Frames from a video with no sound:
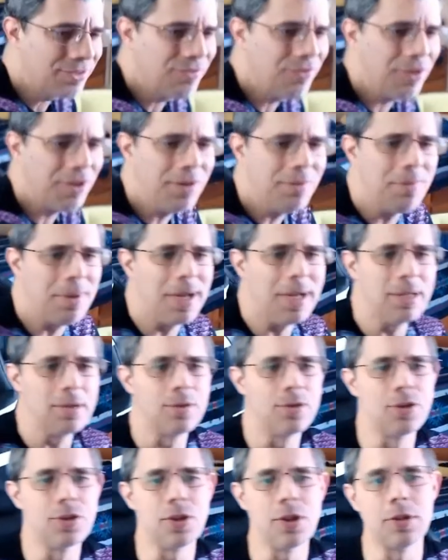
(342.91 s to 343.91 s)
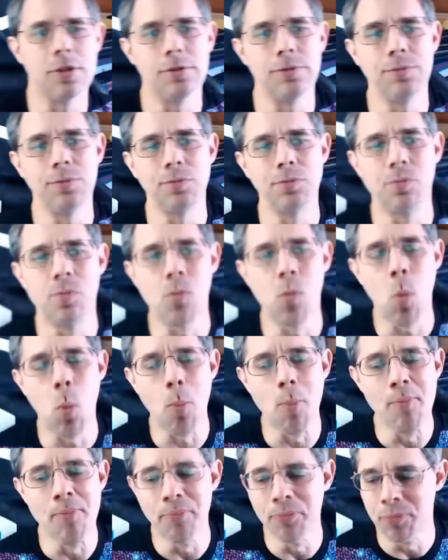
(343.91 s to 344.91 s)
very mild salt,
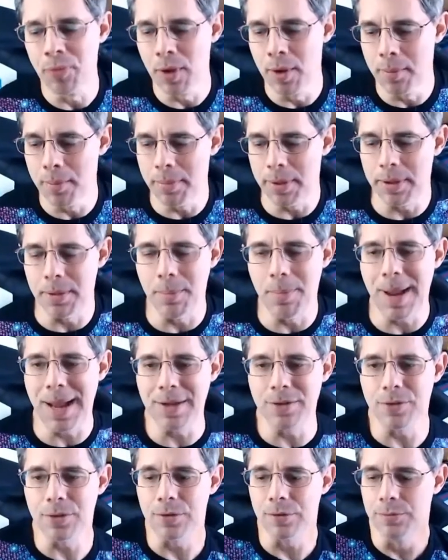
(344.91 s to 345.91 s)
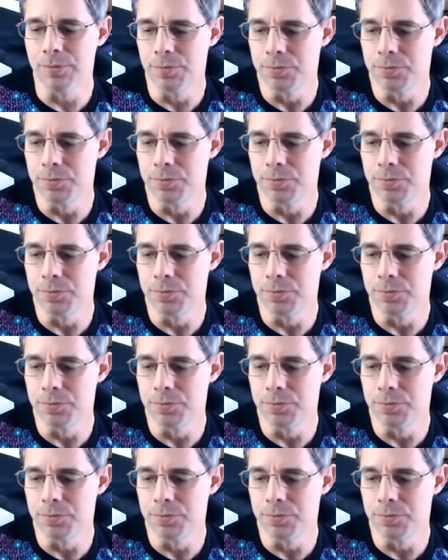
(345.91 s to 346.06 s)
but the basil,